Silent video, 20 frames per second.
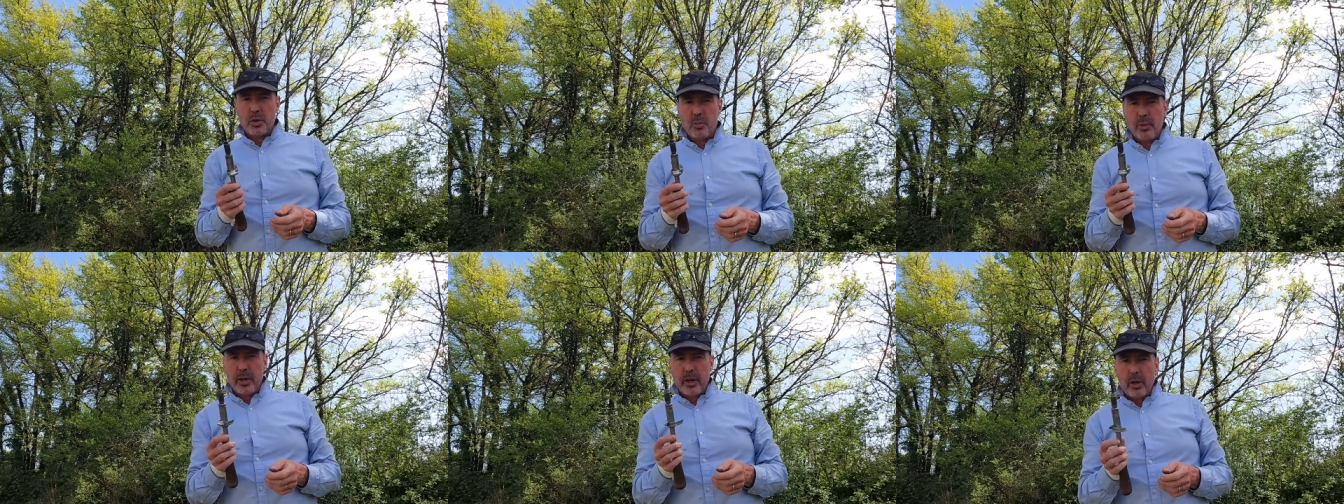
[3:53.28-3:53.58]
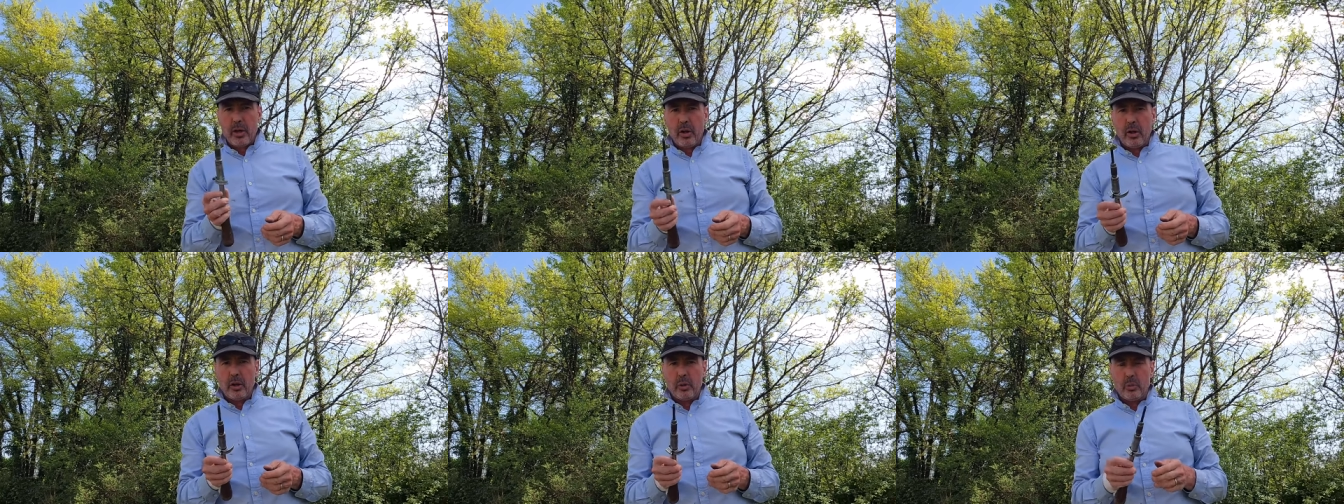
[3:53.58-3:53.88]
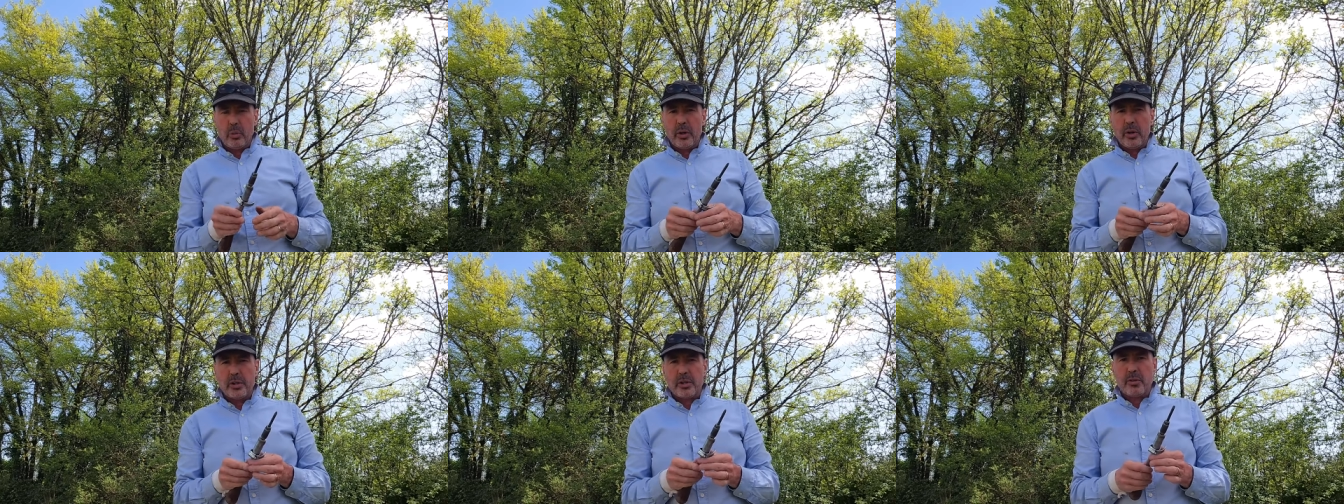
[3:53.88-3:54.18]
do recall
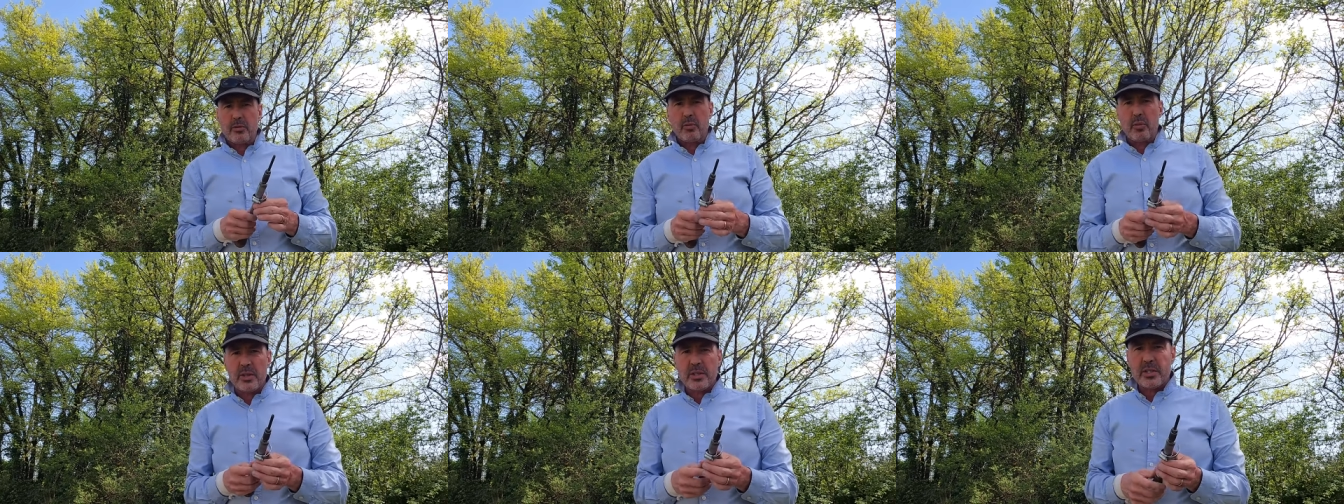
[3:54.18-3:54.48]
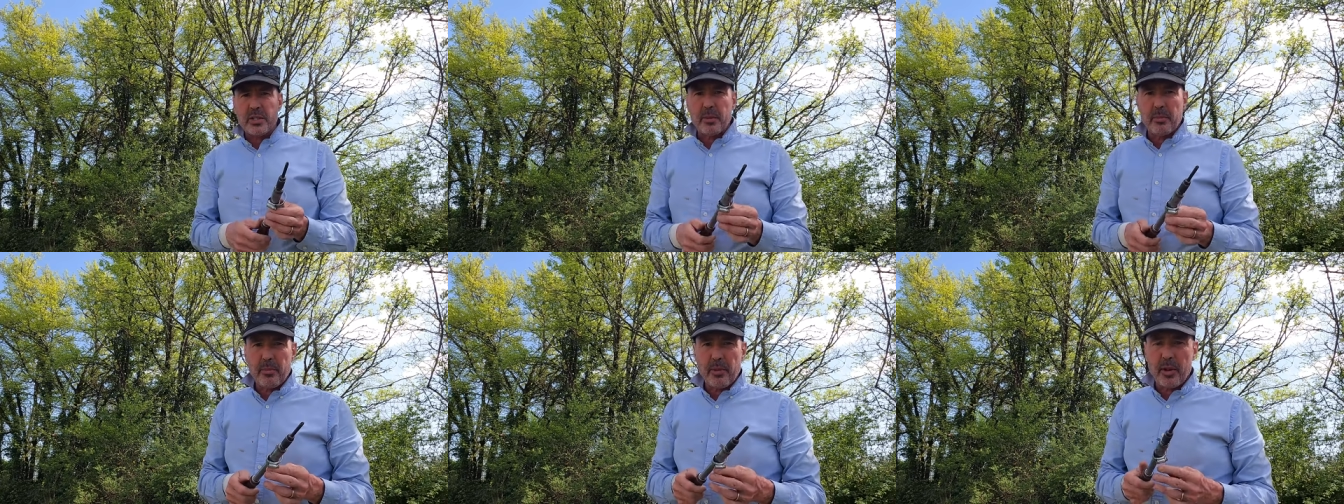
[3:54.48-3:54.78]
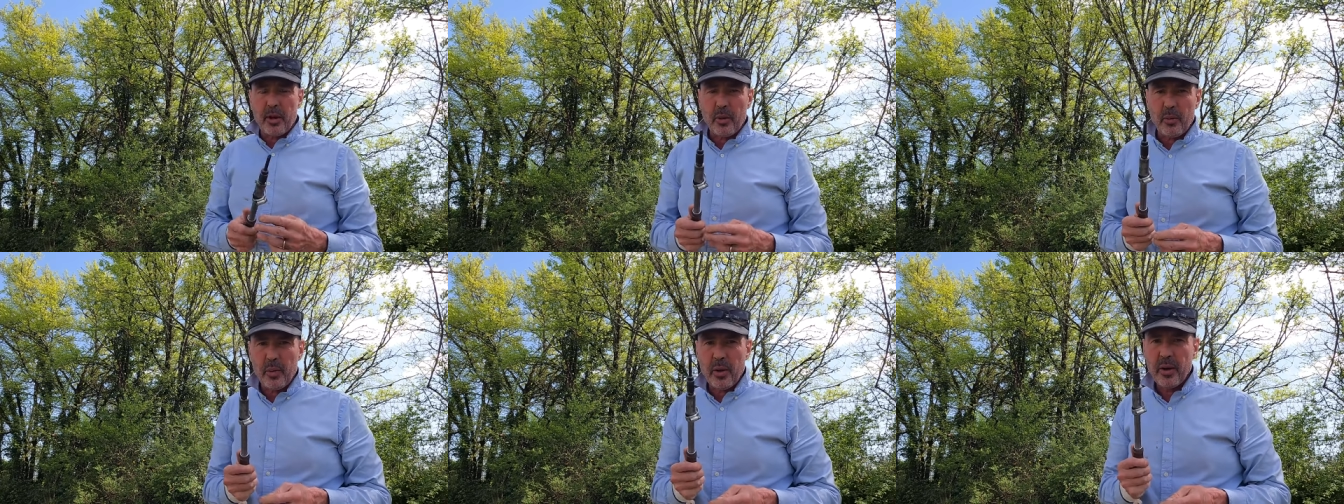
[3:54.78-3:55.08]
words of wisdom
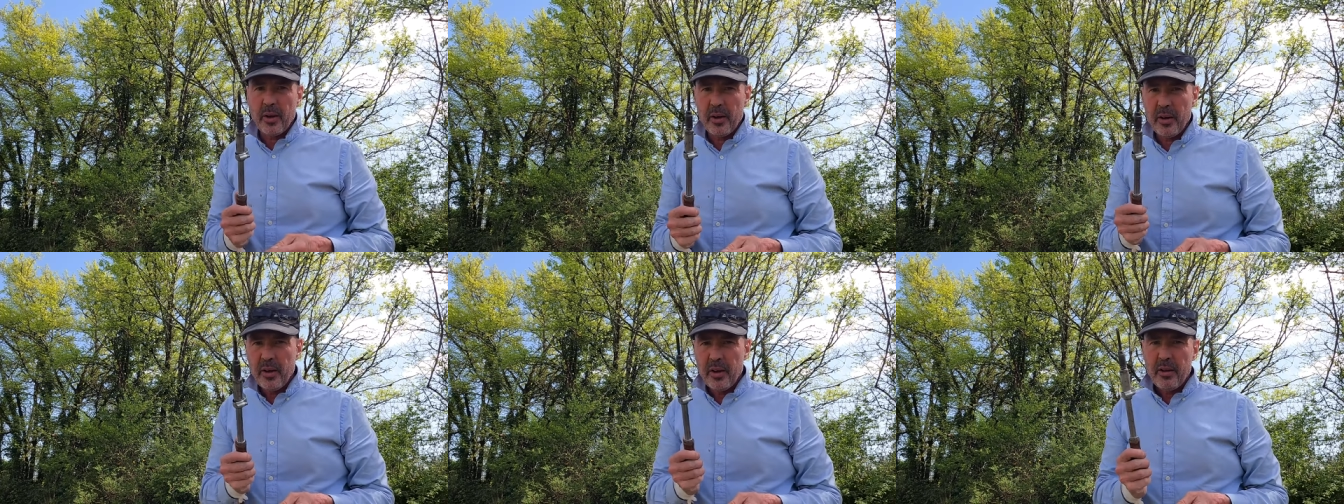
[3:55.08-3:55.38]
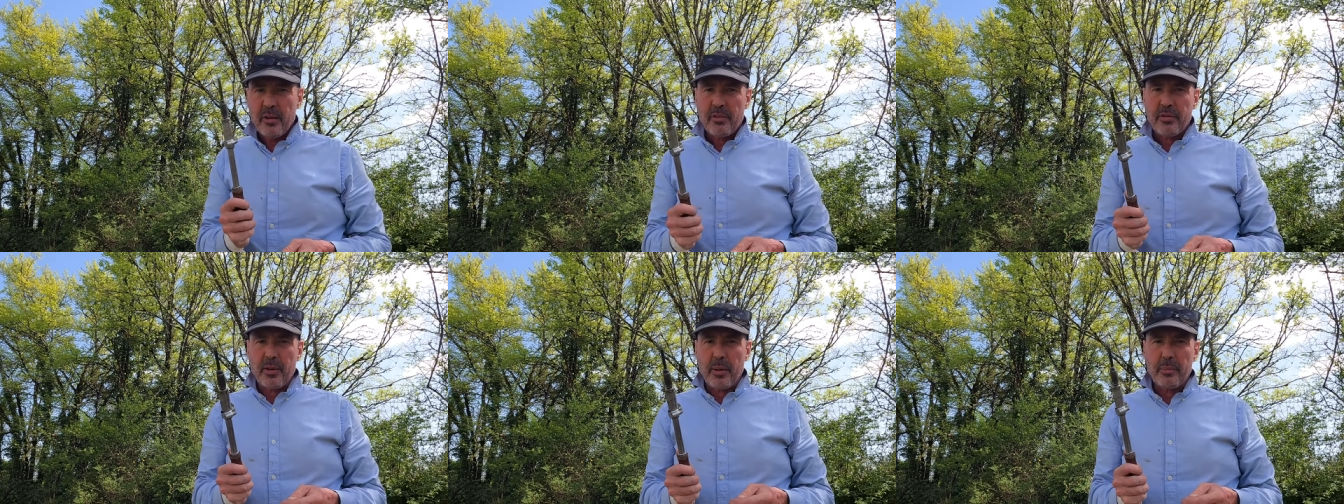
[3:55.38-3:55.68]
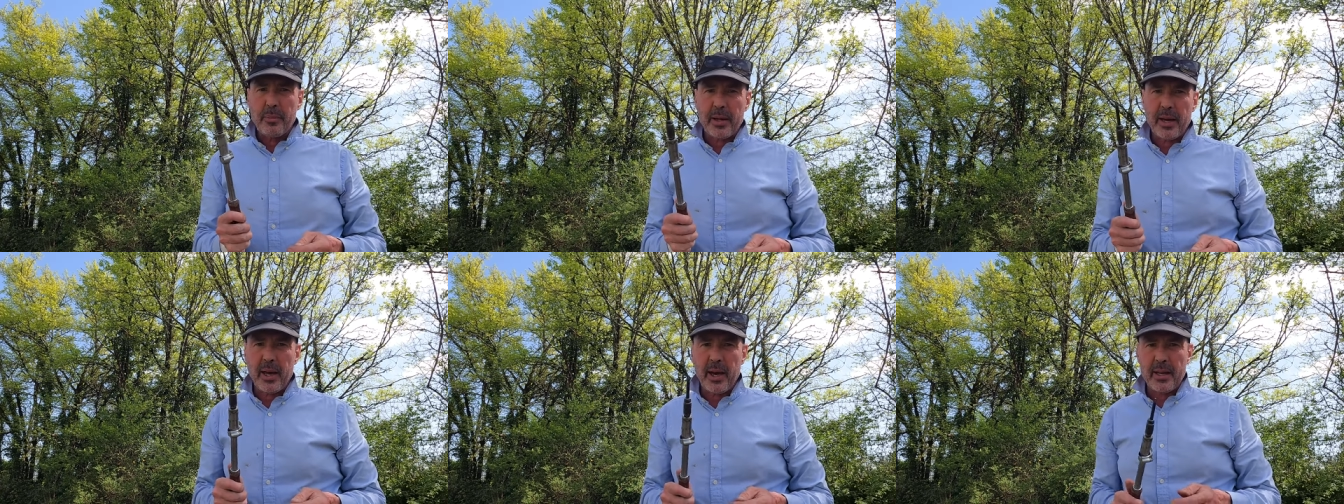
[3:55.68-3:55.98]
though
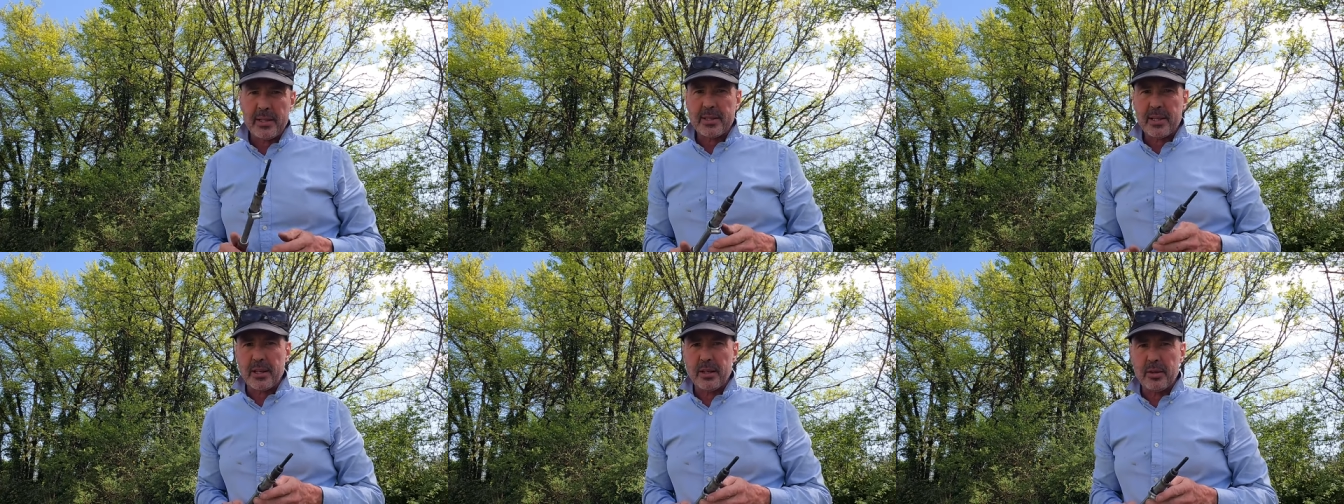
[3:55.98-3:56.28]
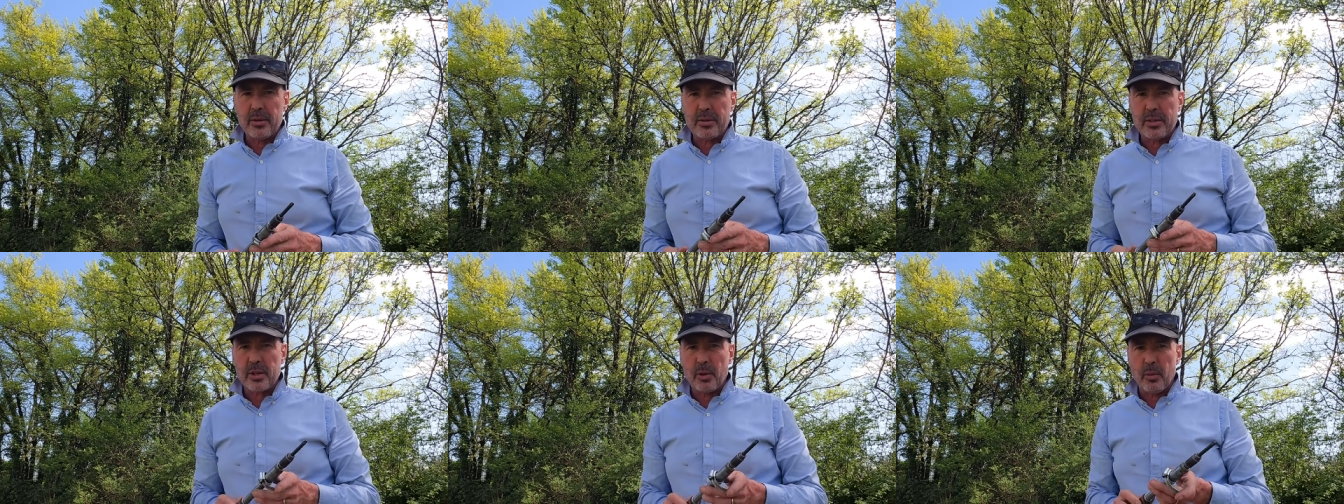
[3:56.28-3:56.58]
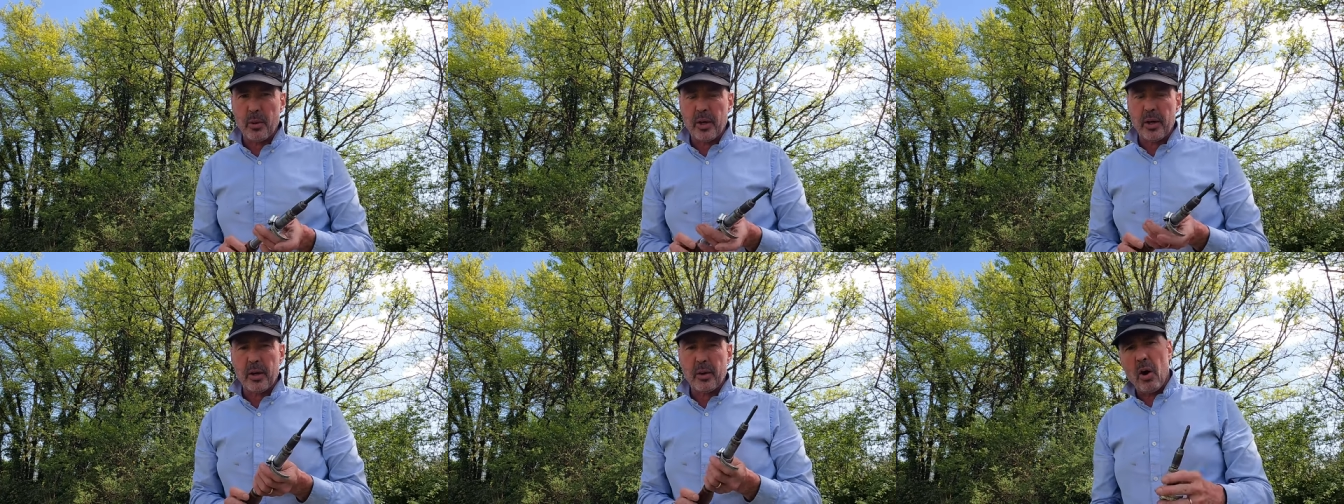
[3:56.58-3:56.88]
from the guys I used to
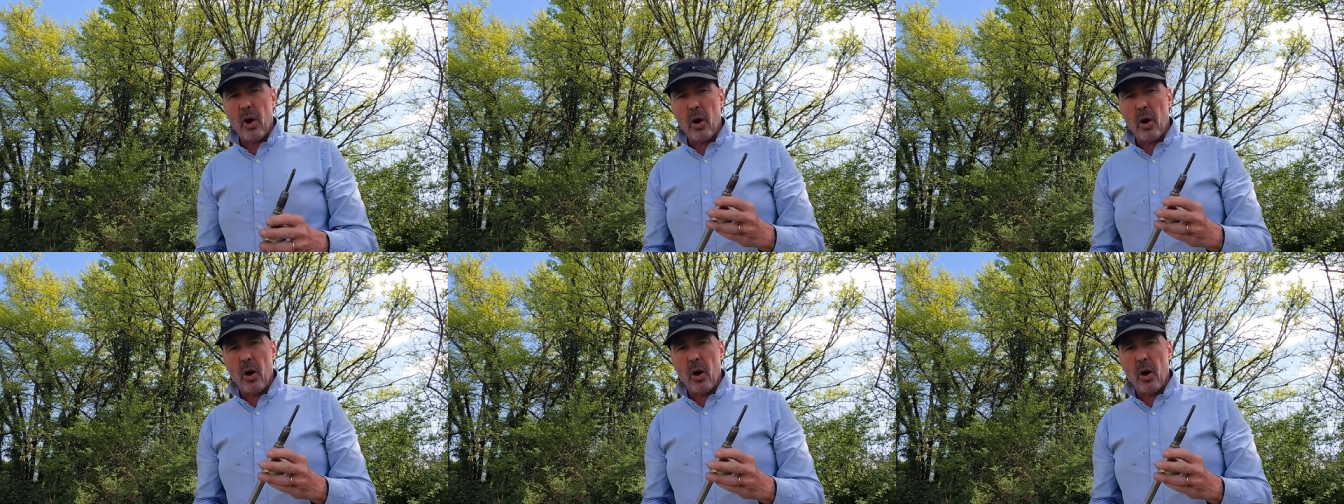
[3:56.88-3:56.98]
work.